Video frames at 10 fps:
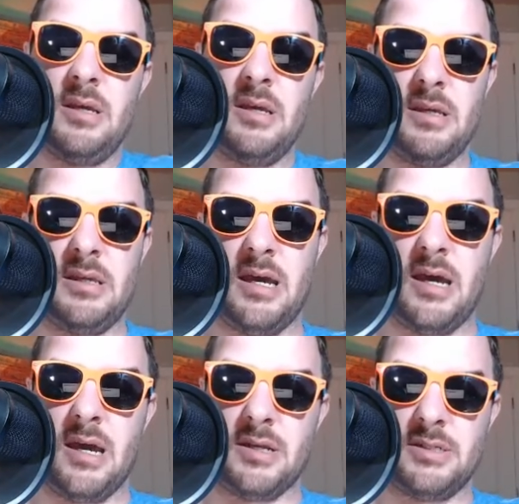
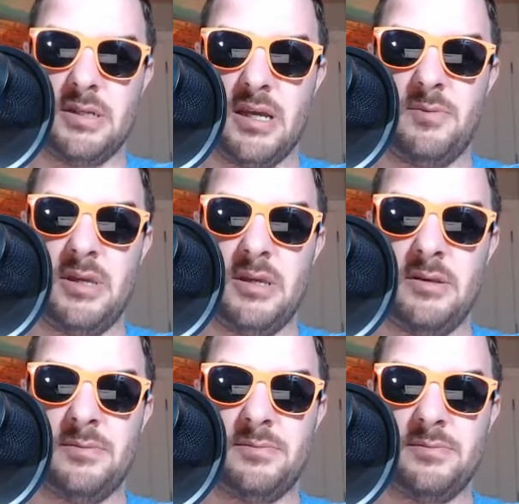gosh, I
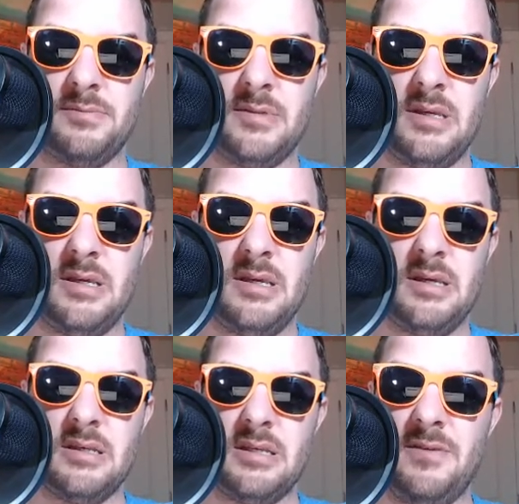mean,
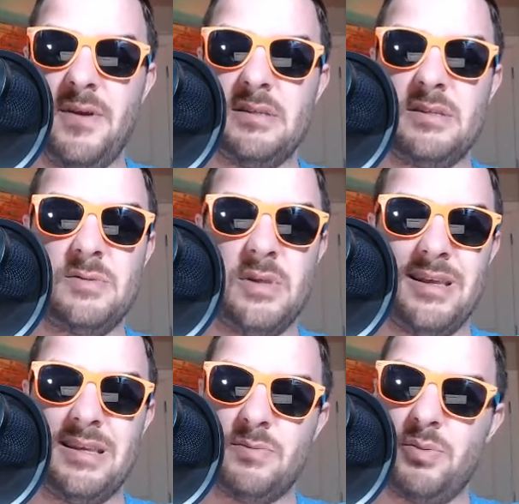defense
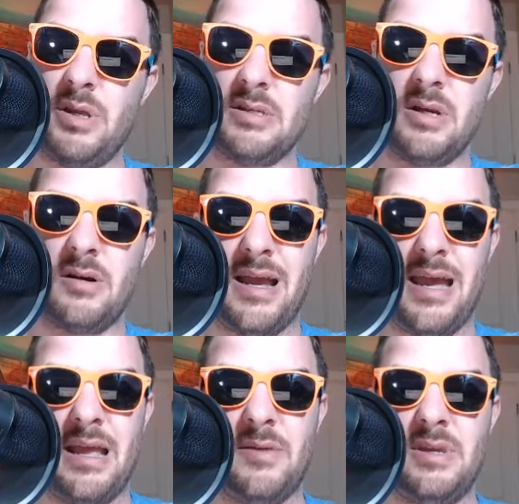is all
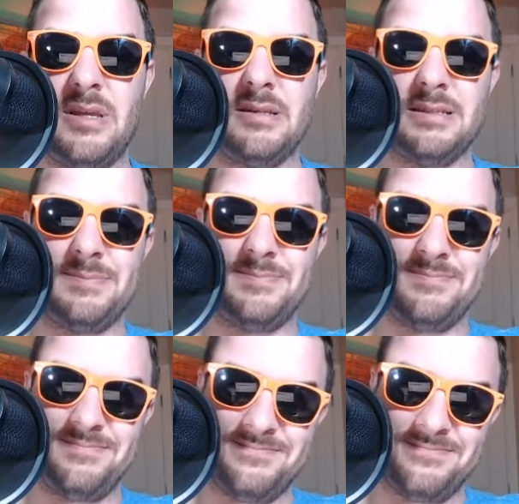right. I mean,
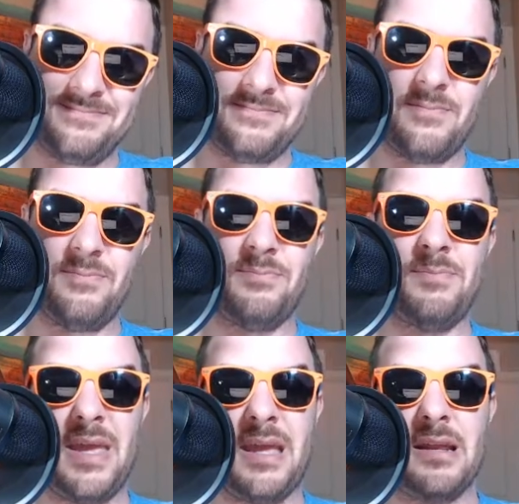
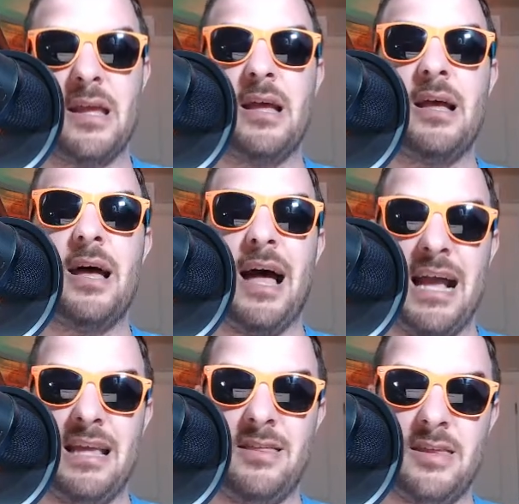man,
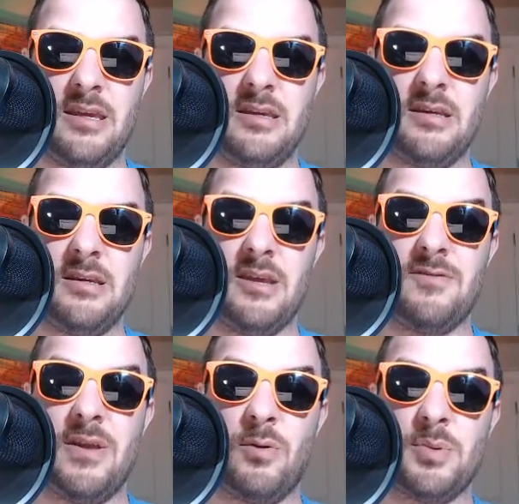I think if
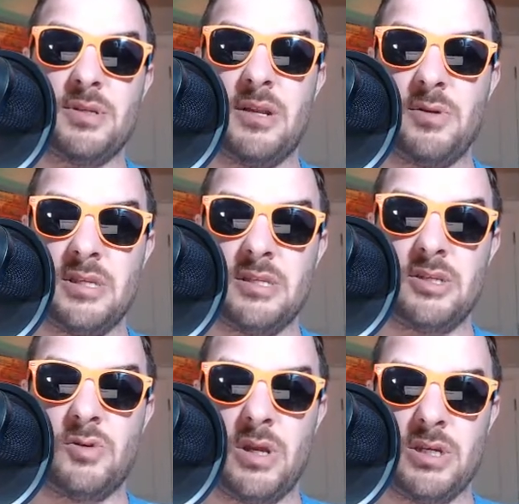they were presented with this
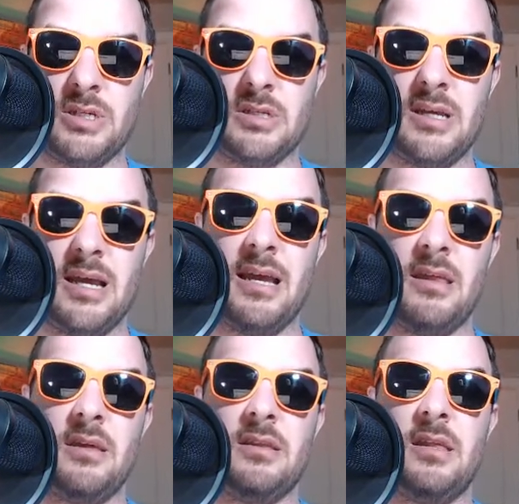situation, I
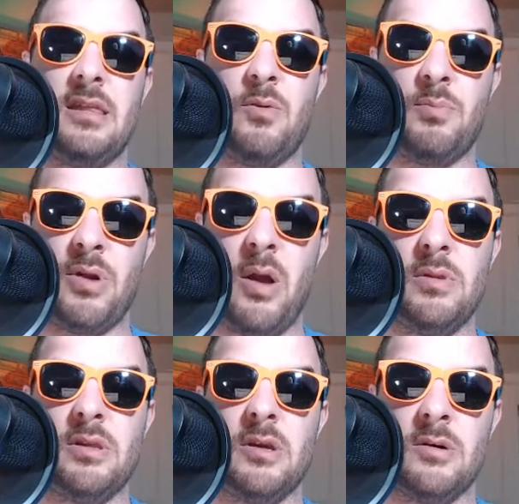think that they would
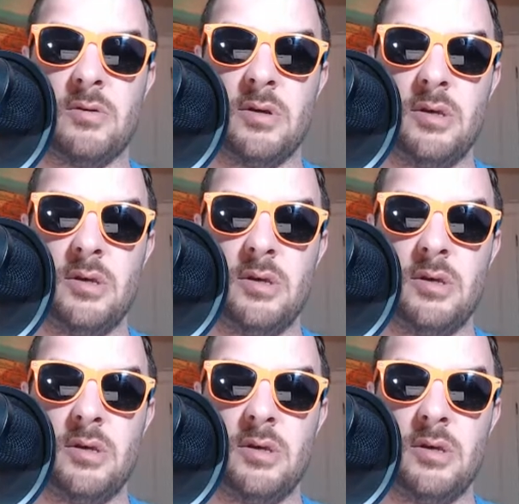probably go,